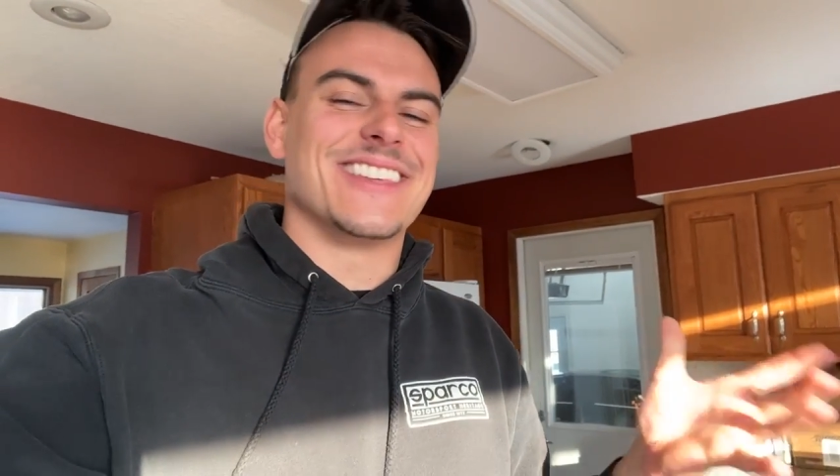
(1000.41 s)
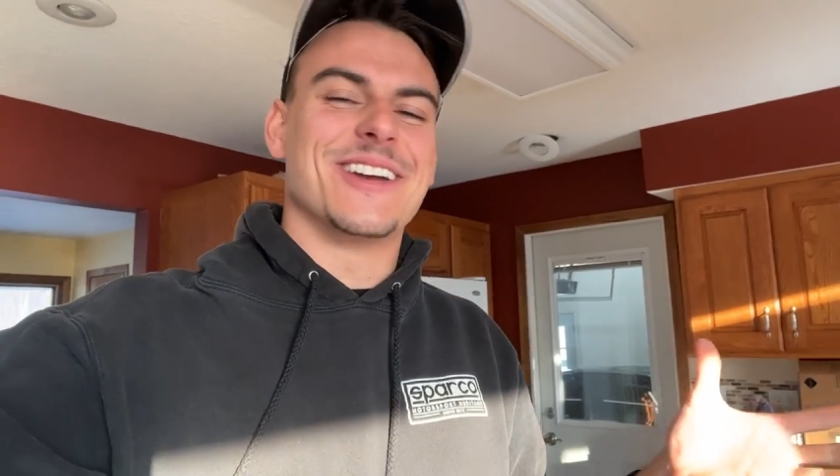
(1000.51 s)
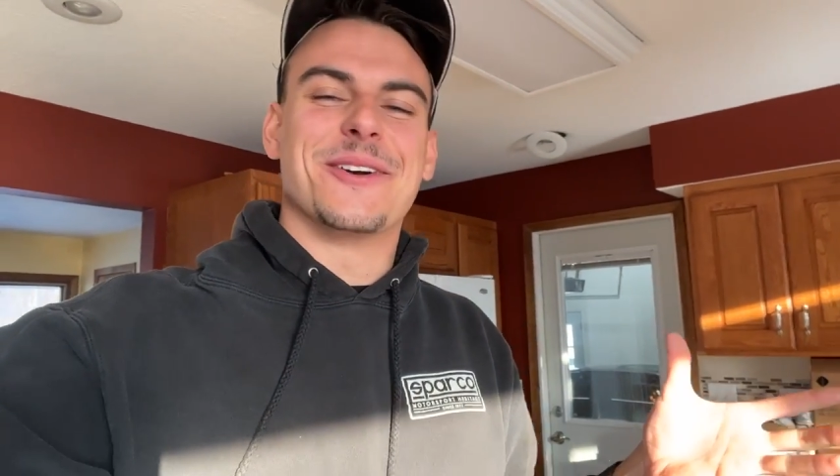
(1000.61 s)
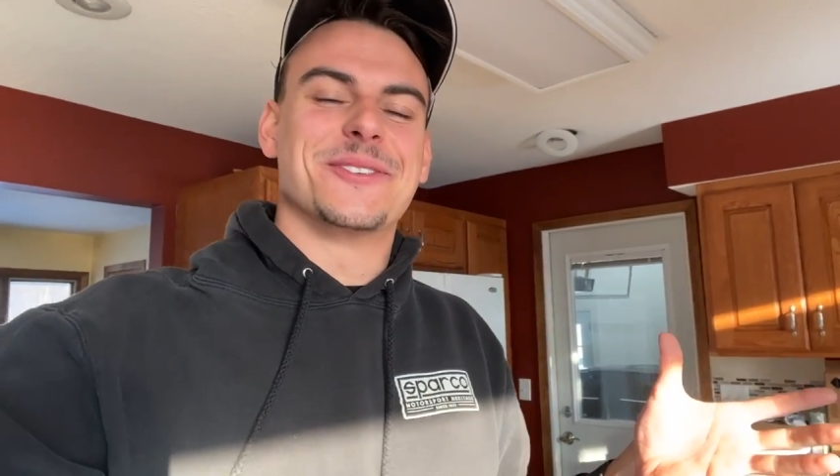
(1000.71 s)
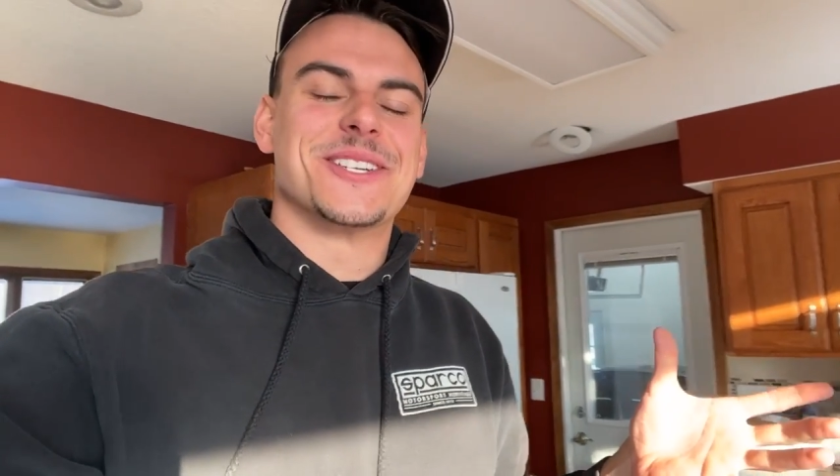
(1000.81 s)
the
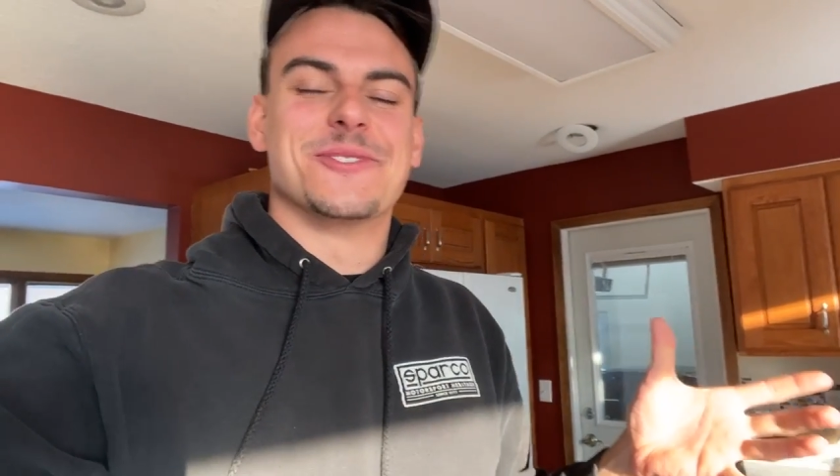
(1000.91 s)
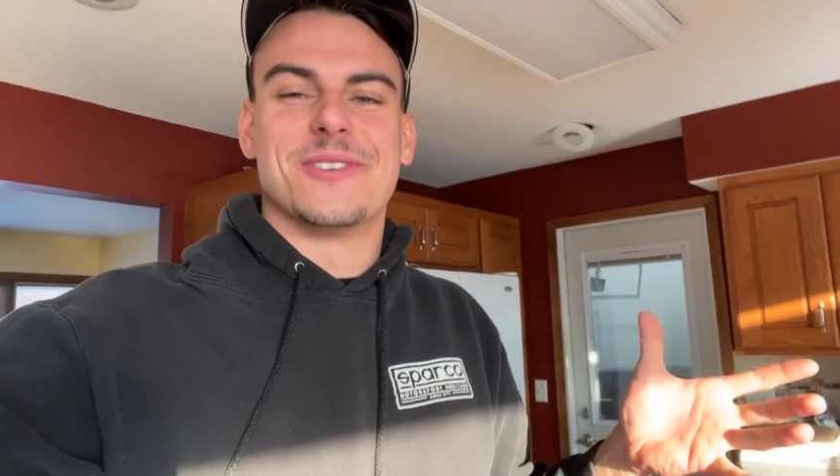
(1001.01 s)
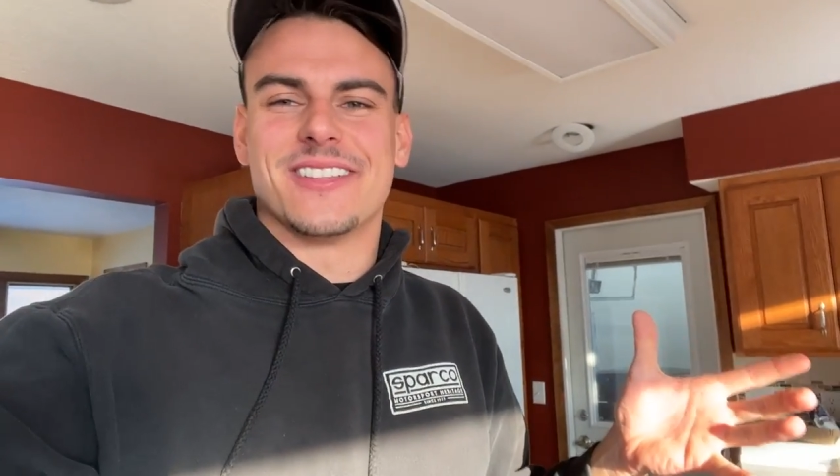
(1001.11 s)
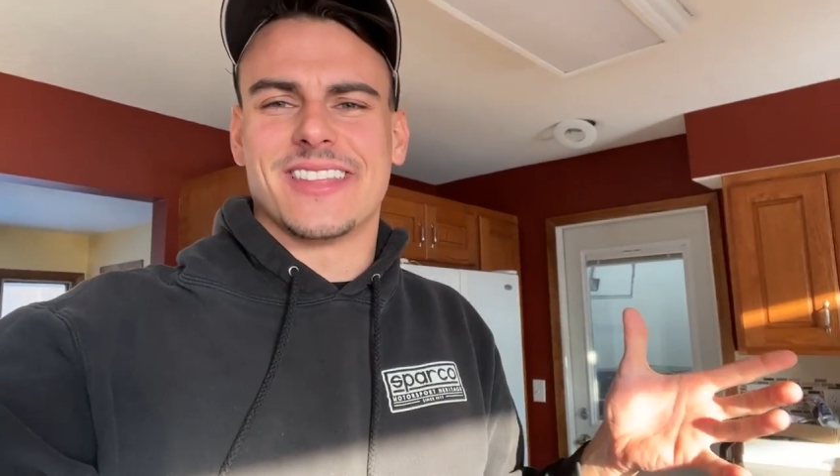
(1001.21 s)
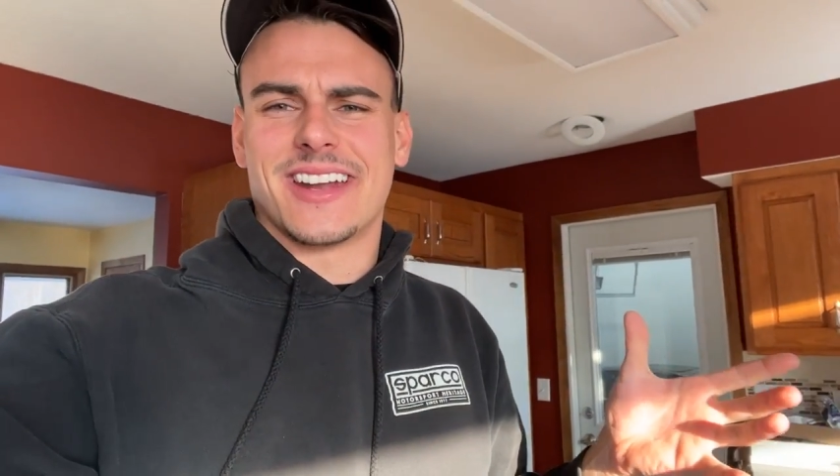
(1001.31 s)
OG
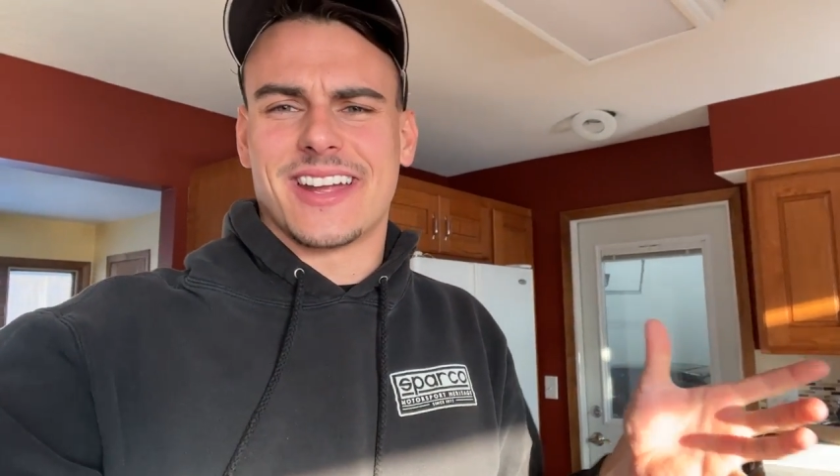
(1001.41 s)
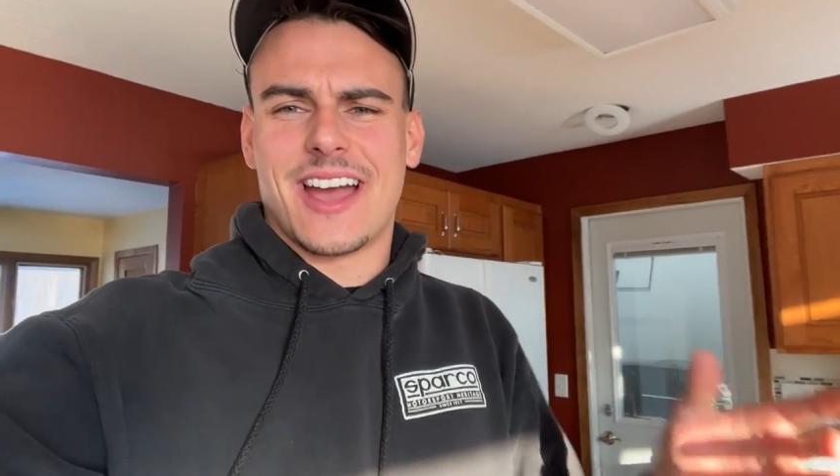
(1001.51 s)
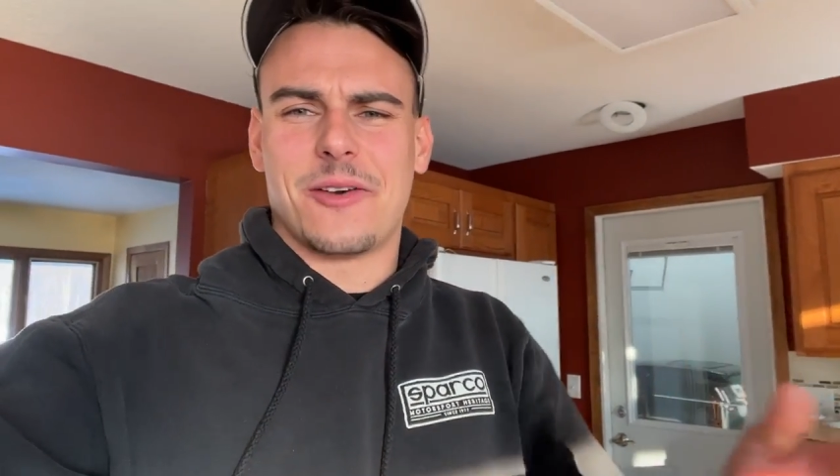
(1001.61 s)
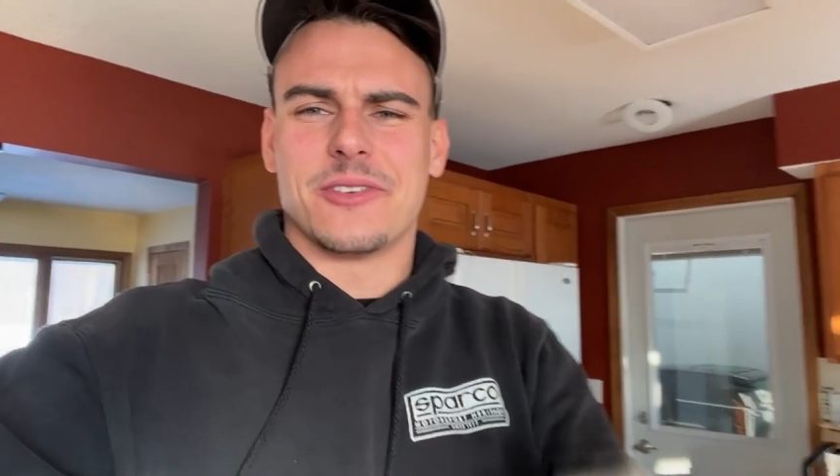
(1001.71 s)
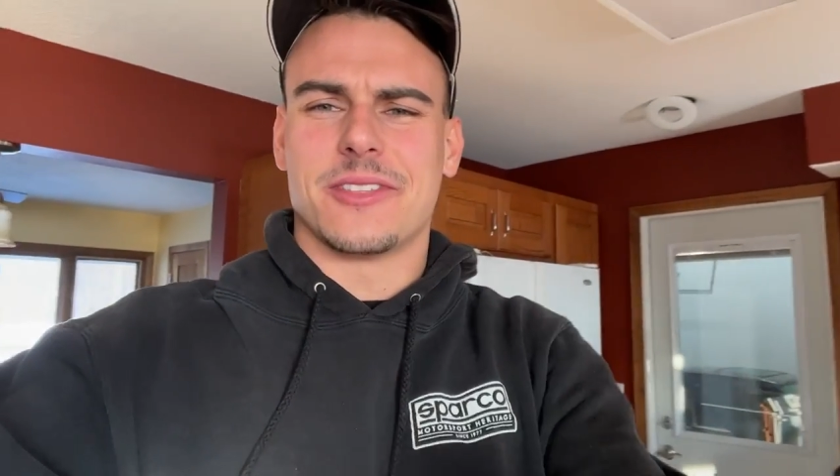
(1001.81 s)
one that I
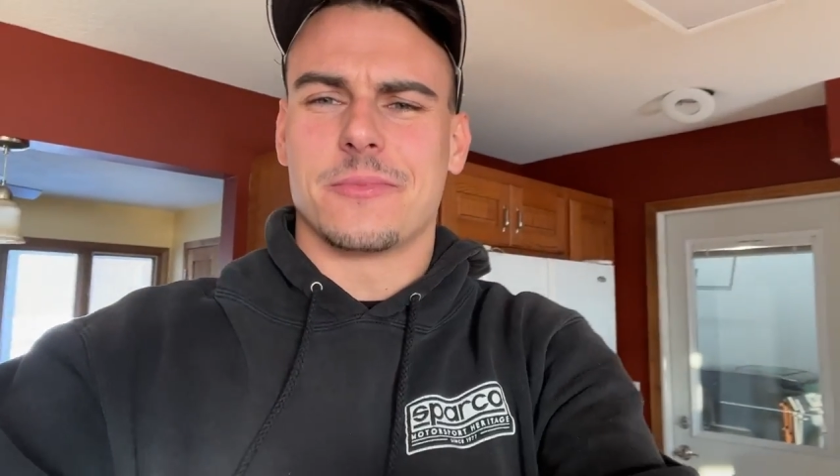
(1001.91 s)
got with the